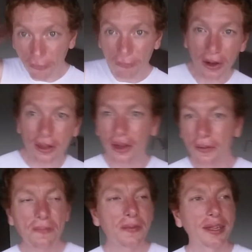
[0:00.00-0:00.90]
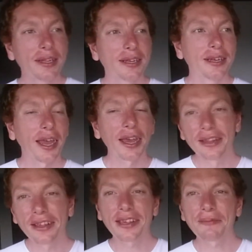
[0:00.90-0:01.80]
all fucked up,
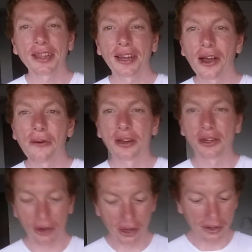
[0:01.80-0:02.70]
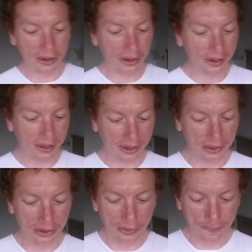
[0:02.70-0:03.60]
and it's something that I want to try, you know,
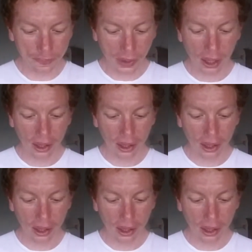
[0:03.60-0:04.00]
just to